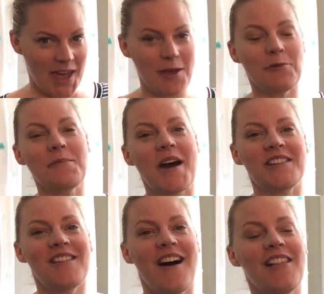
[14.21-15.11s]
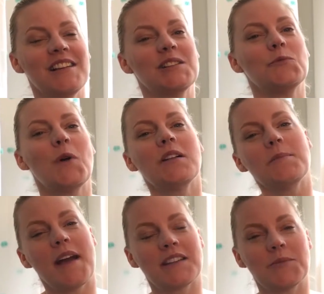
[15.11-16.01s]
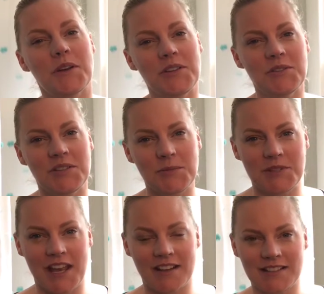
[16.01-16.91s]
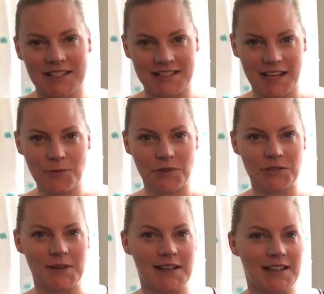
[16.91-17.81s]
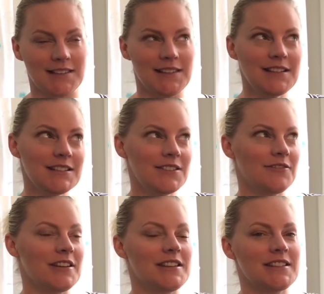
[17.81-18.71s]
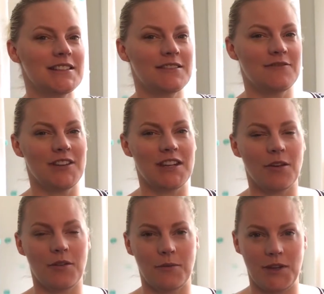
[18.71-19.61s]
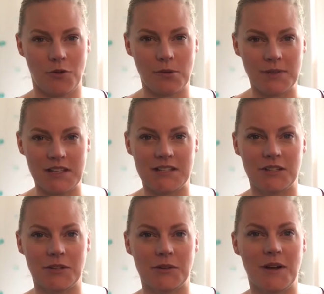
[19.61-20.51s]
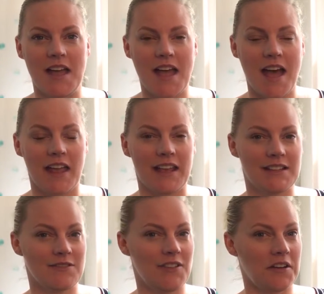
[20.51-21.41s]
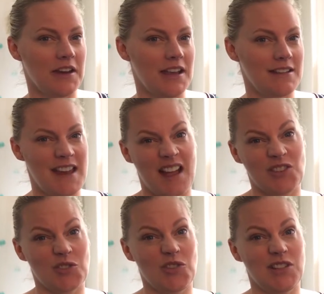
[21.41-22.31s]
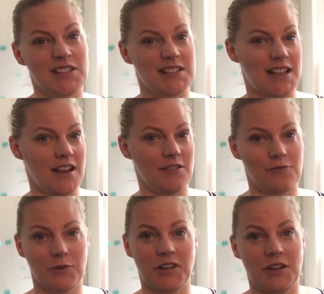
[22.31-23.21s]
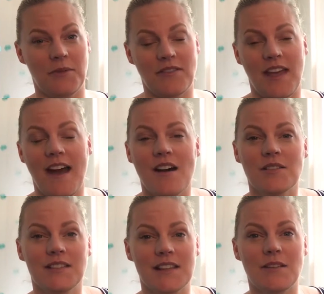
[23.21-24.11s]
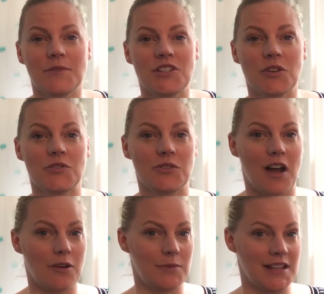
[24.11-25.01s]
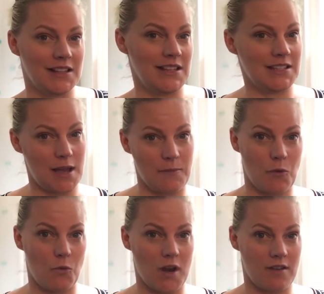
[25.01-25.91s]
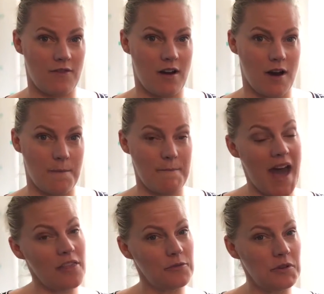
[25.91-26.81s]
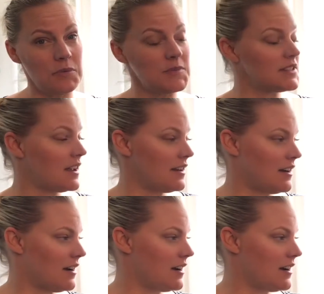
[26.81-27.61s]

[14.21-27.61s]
Hey Remodelaholics, welcome back to our YouTube channel. Today we're doing a little different video than we normally do. It's very natural, just kind of working around the house, and we showed you how we cleaned up one of our bathrooms and